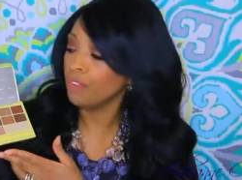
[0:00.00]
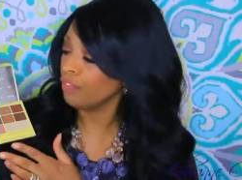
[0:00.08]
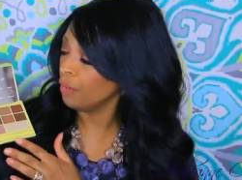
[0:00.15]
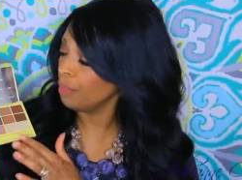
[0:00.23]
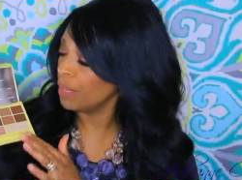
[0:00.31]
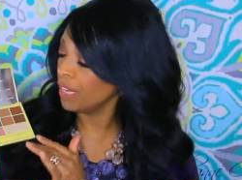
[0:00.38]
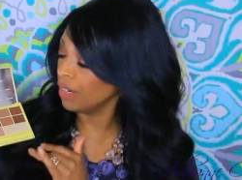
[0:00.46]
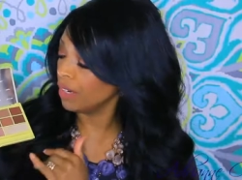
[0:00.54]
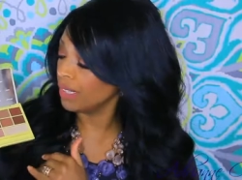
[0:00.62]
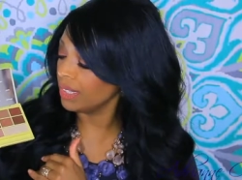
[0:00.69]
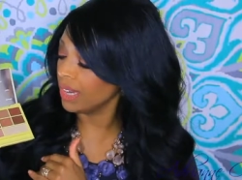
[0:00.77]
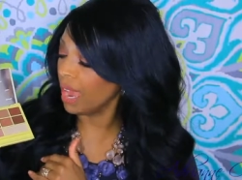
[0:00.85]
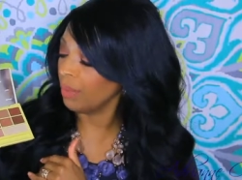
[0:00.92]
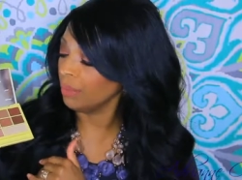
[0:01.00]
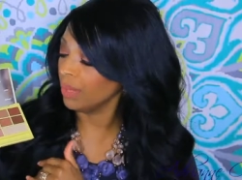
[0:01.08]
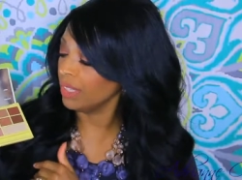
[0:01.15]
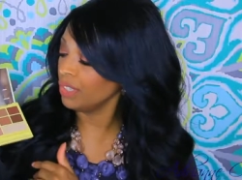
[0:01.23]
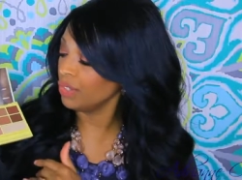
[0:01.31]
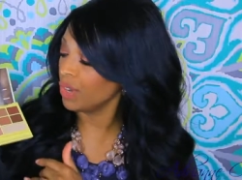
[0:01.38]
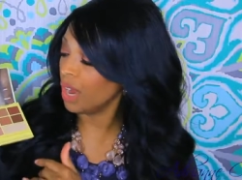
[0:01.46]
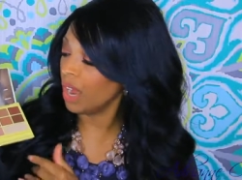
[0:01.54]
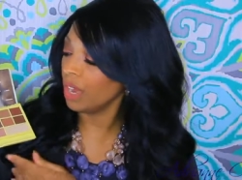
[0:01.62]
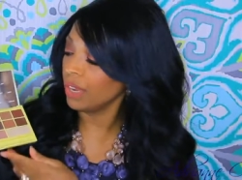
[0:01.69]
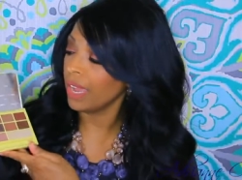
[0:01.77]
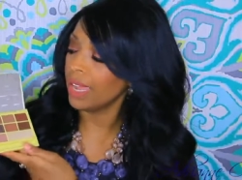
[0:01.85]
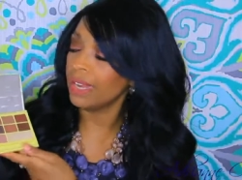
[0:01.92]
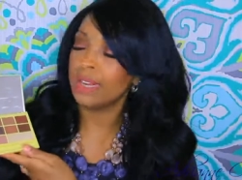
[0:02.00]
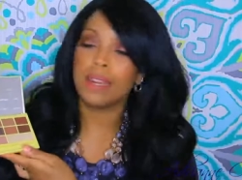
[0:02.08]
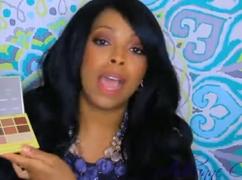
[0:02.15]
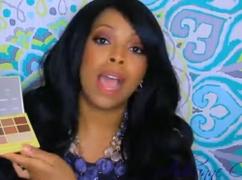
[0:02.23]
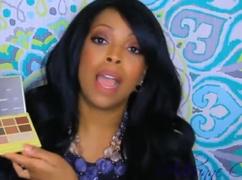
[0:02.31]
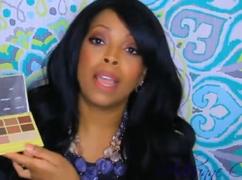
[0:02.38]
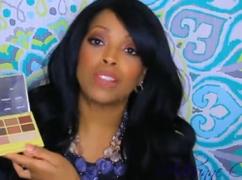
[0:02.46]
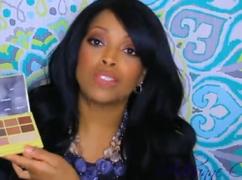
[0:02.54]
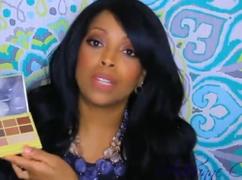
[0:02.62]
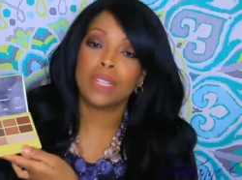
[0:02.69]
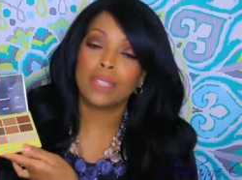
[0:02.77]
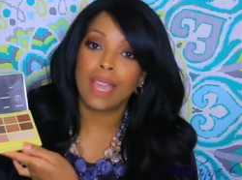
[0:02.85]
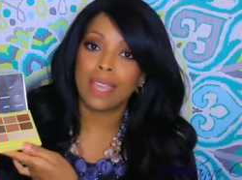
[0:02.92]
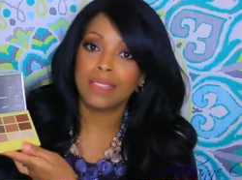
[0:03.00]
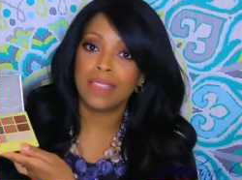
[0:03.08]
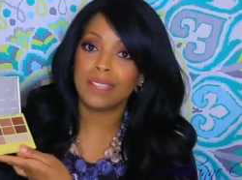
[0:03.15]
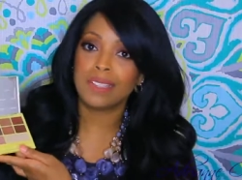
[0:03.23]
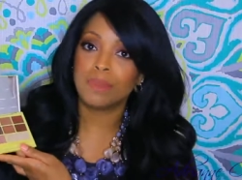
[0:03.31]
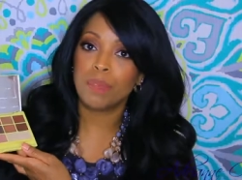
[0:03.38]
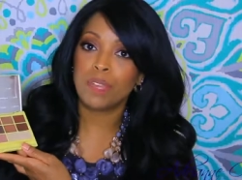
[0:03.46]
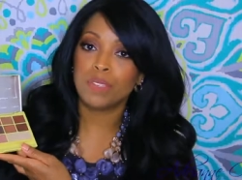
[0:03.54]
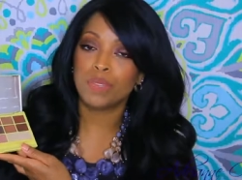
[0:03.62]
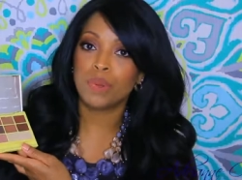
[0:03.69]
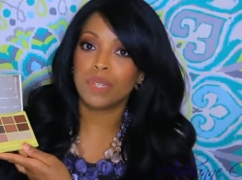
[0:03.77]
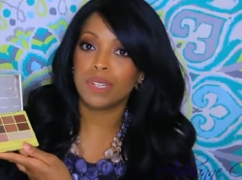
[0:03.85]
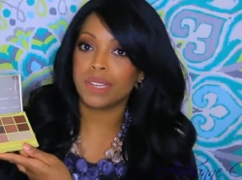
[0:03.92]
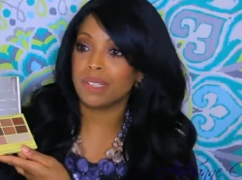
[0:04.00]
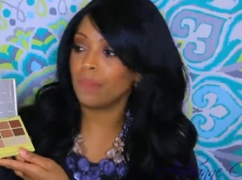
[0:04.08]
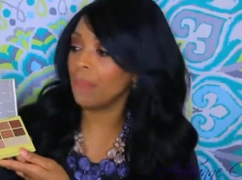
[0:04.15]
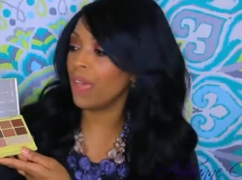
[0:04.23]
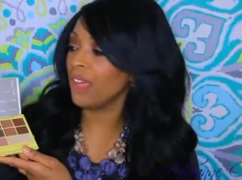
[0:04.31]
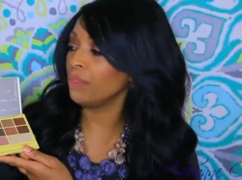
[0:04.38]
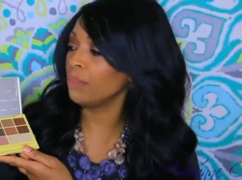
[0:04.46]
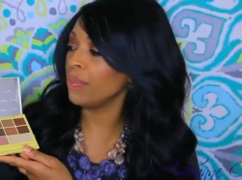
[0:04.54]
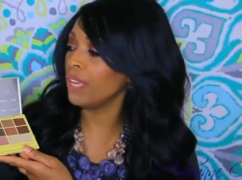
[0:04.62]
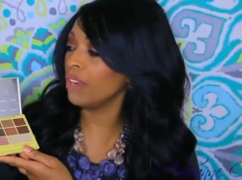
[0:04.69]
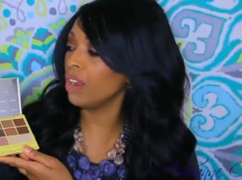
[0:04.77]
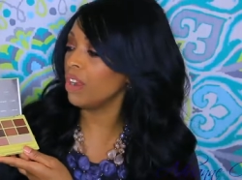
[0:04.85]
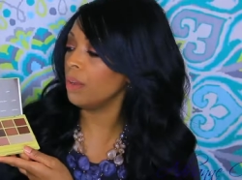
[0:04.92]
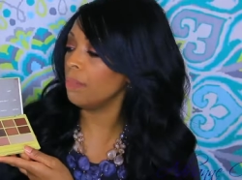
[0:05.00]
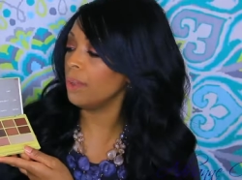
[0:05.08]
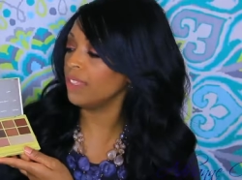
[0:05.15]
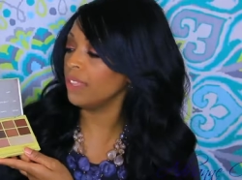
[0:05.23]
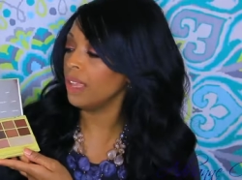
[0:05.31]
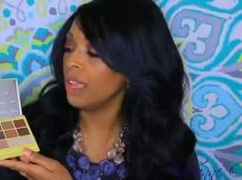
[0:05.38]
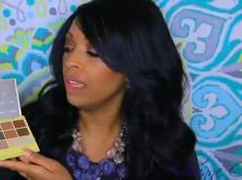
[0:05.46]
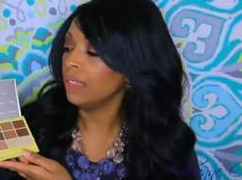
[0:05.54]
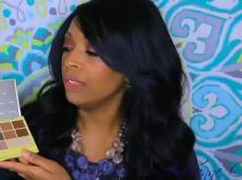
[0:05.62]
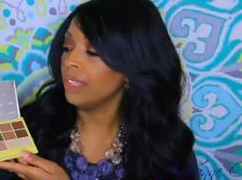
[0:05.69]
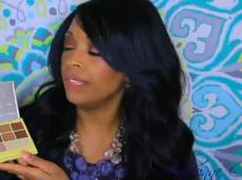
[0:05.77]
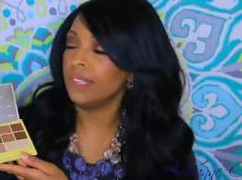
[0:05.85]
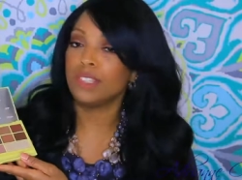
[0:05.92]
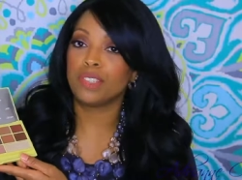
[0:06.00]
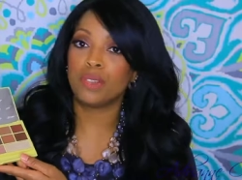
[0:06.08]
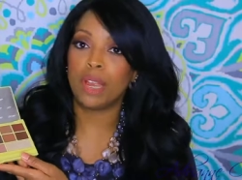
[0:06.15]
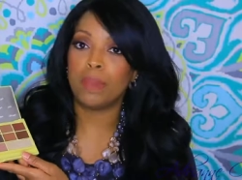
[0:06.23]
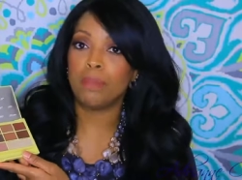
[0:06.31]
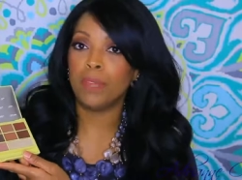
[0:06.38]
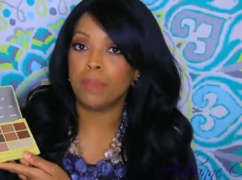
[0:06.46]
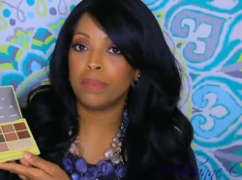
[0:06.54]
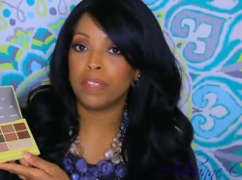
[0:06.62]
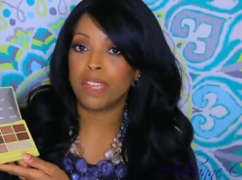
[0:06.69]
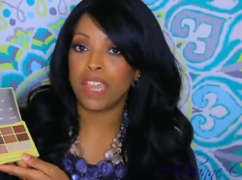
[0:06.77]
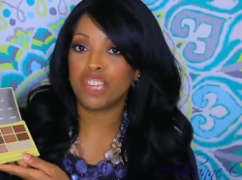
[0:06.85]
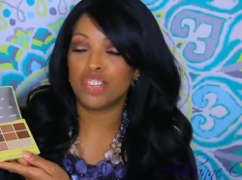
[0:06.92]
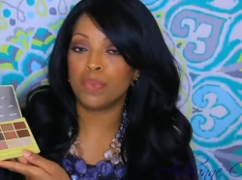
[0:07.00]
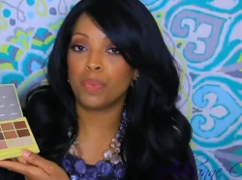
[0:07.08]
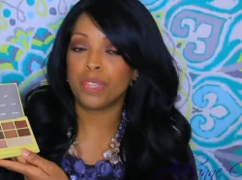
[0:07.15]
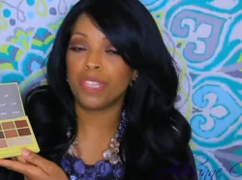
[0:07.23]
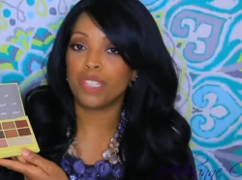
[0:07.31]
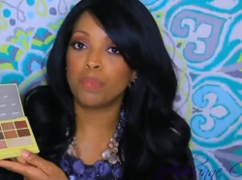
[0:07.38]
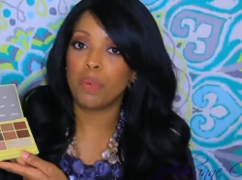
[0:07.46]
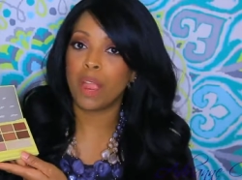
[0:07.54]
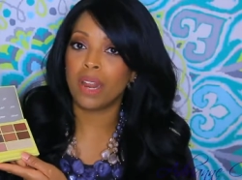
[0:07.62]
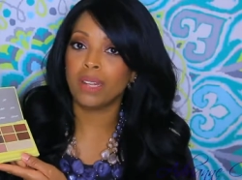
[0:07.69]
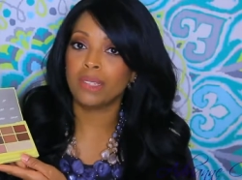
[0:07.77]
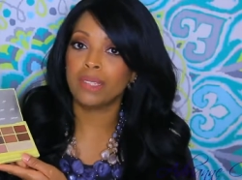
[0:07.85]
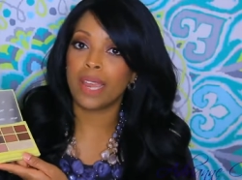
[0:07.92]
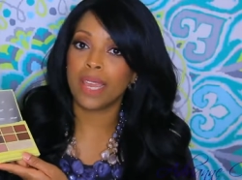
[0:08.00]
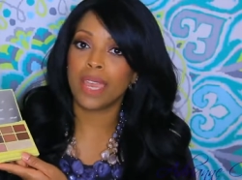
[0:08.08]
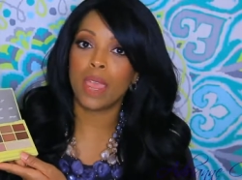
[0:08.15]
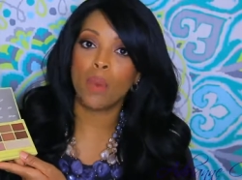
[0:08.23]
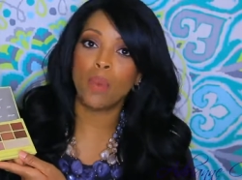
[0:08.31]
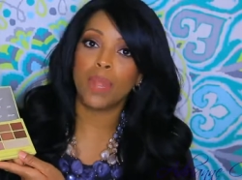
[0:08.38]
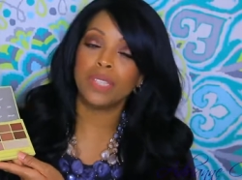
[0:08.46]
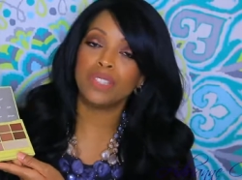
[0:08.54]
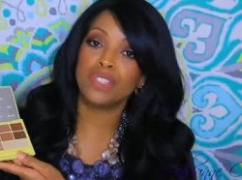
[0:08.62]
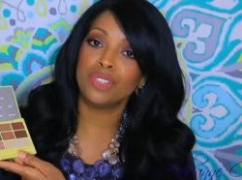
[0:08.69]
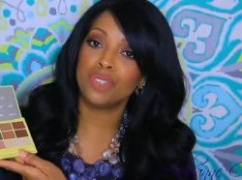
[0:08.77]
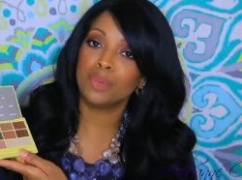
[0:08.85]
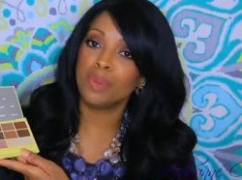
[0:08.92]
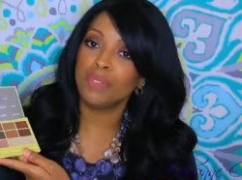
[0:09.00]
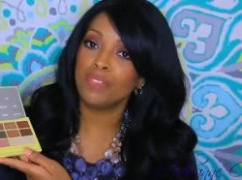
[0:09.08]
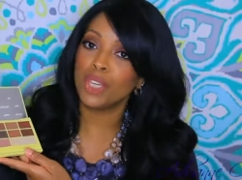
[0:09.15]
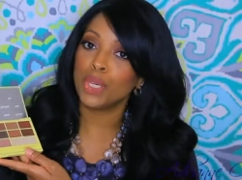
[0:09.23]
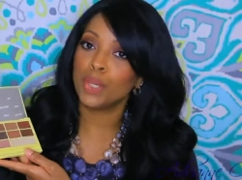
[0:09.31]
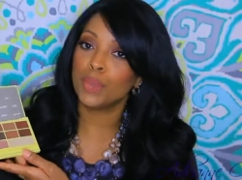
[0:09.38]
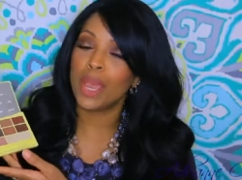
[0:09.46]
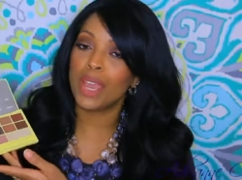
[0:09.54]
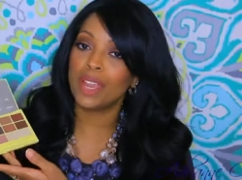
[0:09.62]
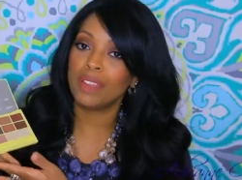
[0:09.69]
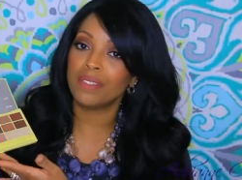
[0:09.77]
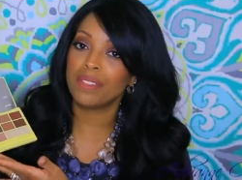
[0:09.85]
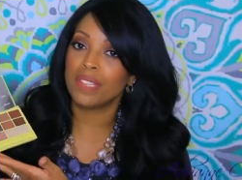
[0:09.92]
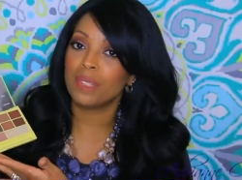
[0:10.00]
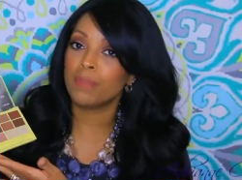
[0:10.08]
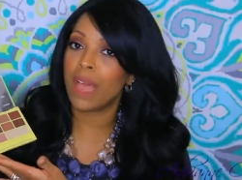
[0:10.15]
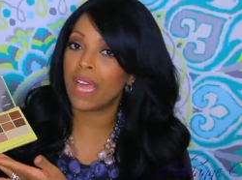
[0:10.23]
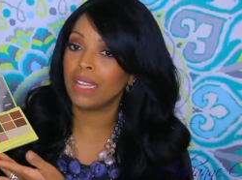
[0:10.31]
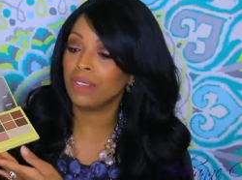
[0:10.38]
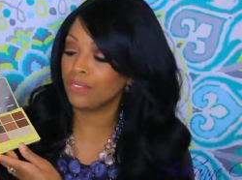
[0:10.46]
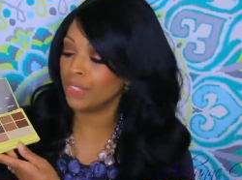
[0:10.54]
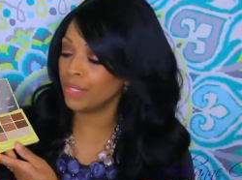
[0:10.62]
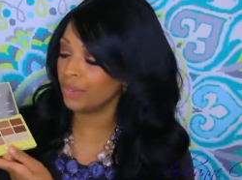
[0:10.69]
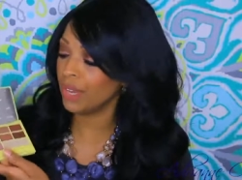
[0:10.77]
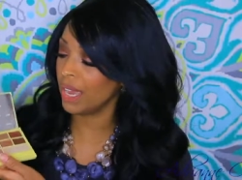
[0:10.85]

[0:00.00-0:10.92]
from here. It's not really strong, and I actually like that smell, so it doesn't bother me at all. But this is great pigmentation with this product, and I can't wait to do the review of this palette for you